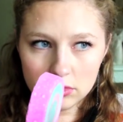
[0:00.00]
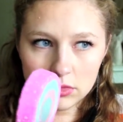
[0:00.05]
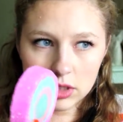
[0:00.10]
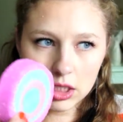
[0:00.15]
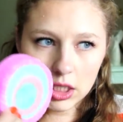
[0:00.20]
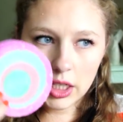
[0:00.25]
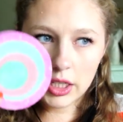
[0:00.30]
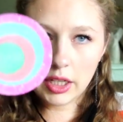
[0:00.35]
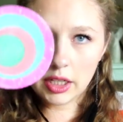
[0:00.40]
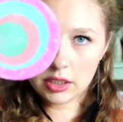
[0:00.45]
Yeah,
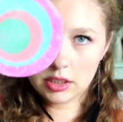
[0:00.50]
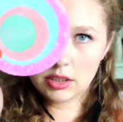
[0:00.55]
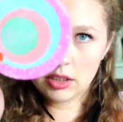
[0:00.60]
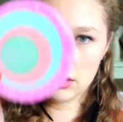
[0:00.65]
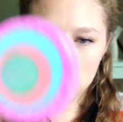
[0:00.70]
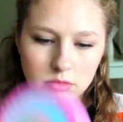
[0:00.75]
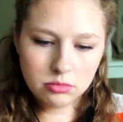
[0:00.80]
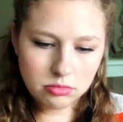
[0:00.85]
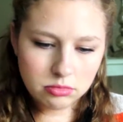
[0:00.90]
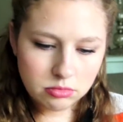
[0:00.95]
I guess
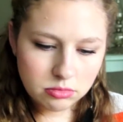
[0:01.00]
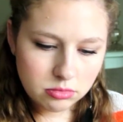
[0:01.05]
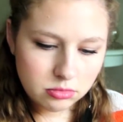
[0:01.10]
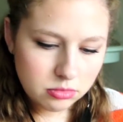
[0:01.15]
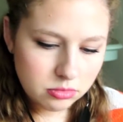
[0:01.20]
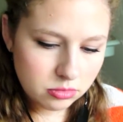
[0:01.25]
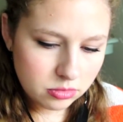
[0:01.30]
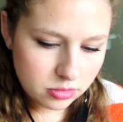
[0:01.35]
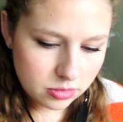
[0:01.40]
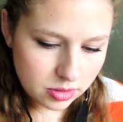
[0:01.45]
so.
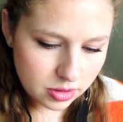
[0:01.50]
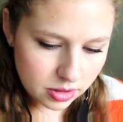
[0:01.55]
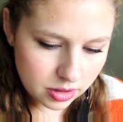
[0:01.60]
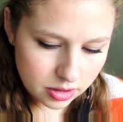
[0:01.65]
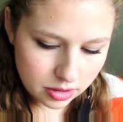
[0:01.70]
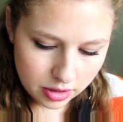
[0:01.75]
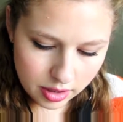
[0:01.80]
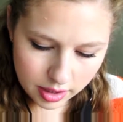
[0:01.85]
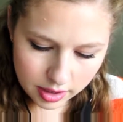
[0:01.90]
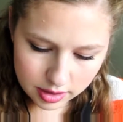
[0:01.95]

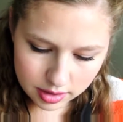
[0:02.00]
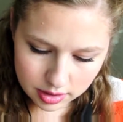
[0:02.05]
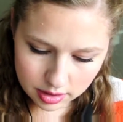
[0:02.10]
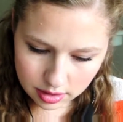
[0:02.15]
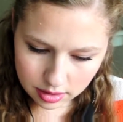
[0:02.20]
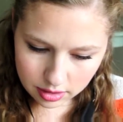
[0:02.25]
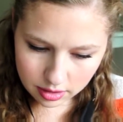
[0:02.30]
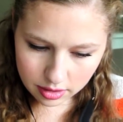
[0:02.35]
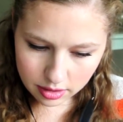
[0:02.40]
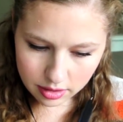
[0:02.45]
So
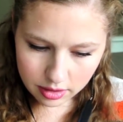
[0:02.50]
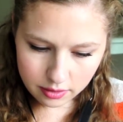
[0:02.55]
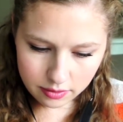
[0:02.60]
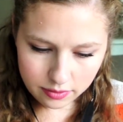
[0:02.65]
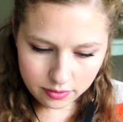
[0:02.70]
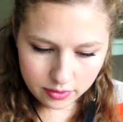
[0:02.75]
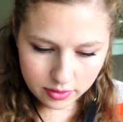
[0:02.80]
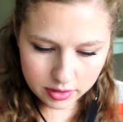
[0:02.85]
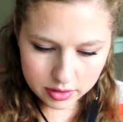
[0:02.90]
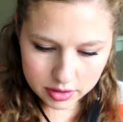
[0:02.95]
that's the
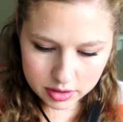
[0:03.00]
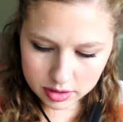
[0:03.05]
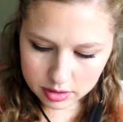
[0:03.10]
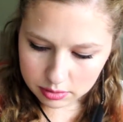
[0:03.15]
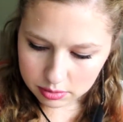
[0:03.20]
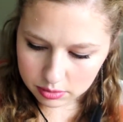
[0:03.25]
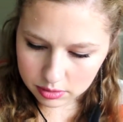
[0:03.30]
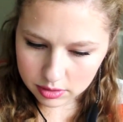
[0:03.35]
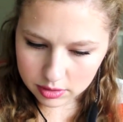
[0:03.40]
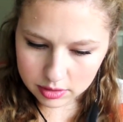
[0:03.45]
first
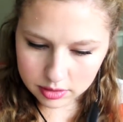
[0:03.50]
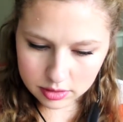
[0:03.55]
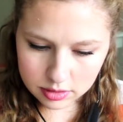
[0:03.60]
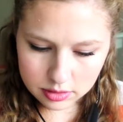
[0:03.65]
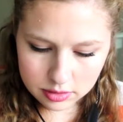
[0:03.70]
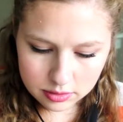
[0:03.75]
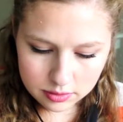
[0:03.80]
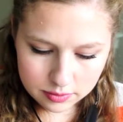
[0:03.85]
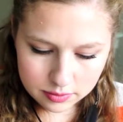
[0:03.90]
one.